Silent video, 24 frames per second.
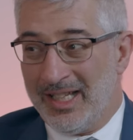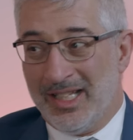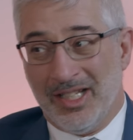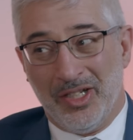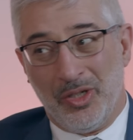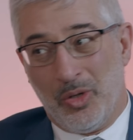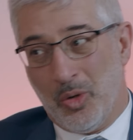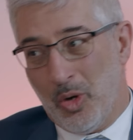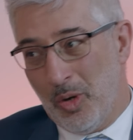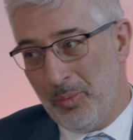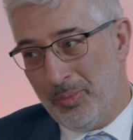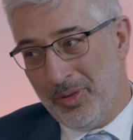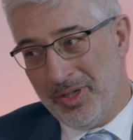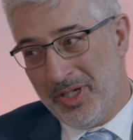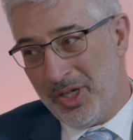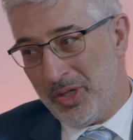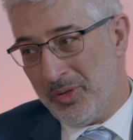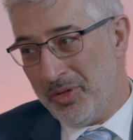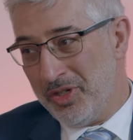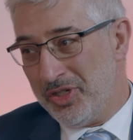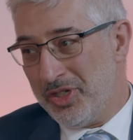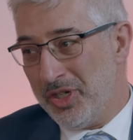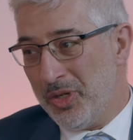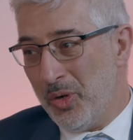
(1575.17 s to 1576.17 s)
didn't grow up in a
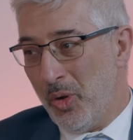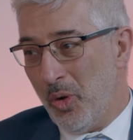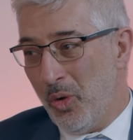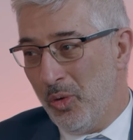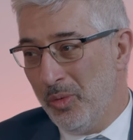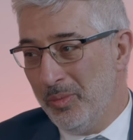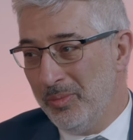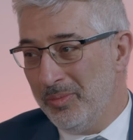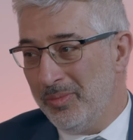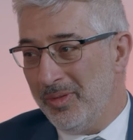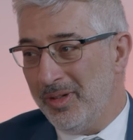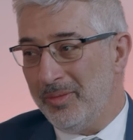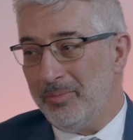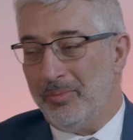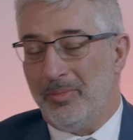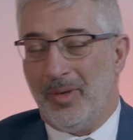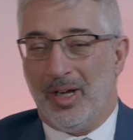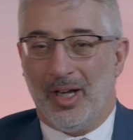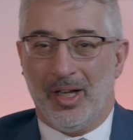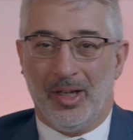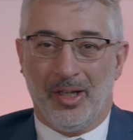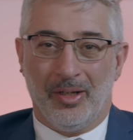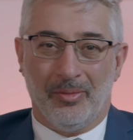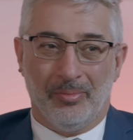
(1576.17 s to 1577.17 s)
Christian home.
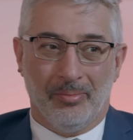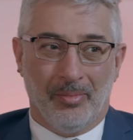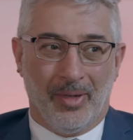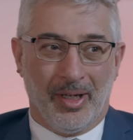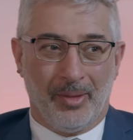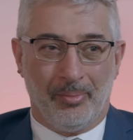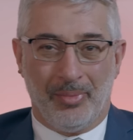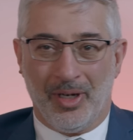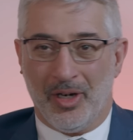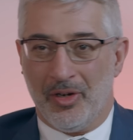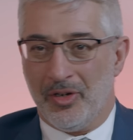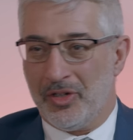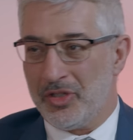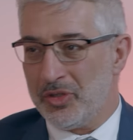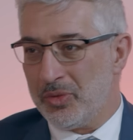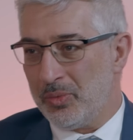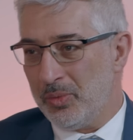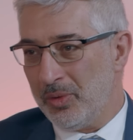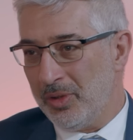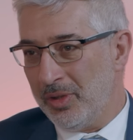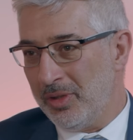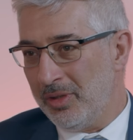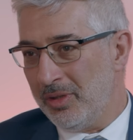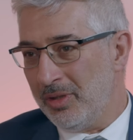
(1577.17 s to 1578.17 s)
My parents
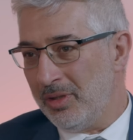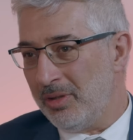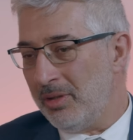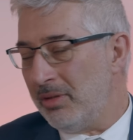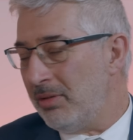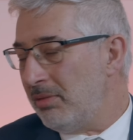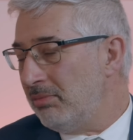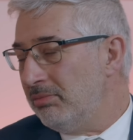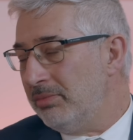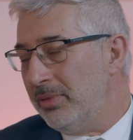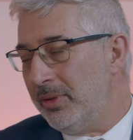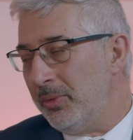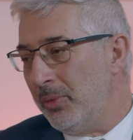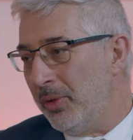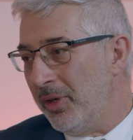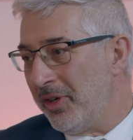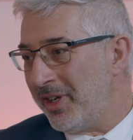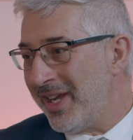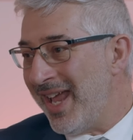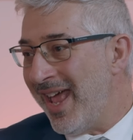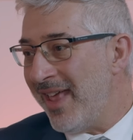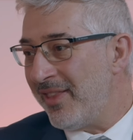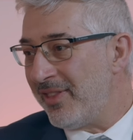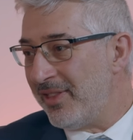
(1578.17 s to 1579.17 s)
were
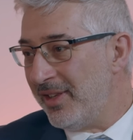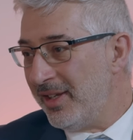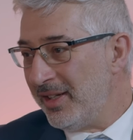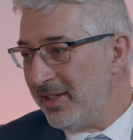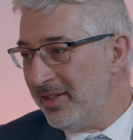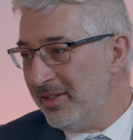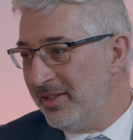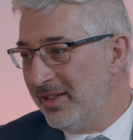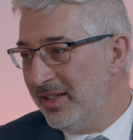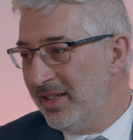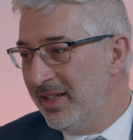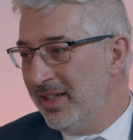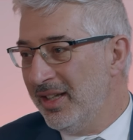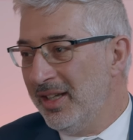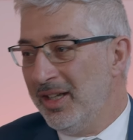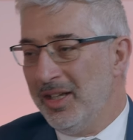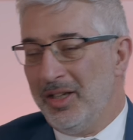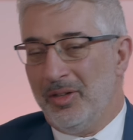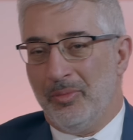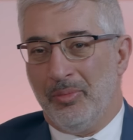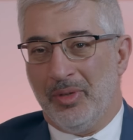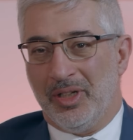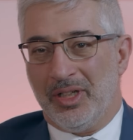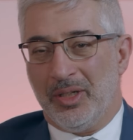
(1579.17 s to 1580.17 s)
Catholic,
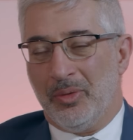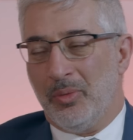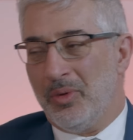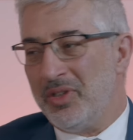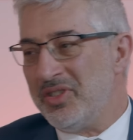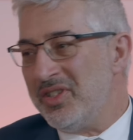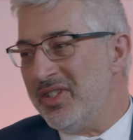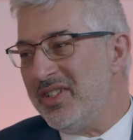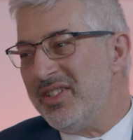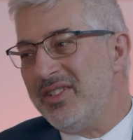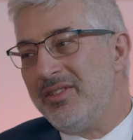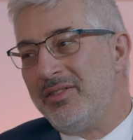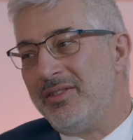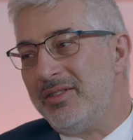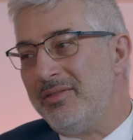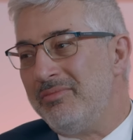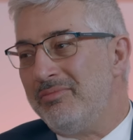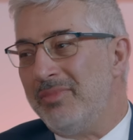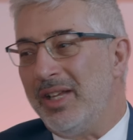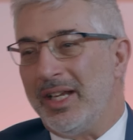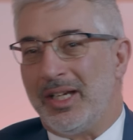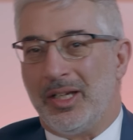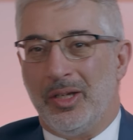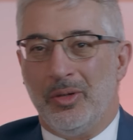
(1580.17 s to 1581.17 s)
but it wasn't
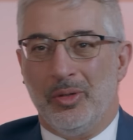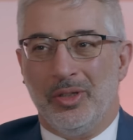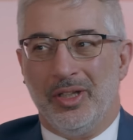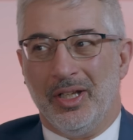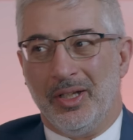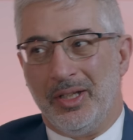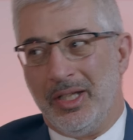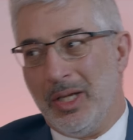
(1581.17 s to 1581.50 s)
like you did.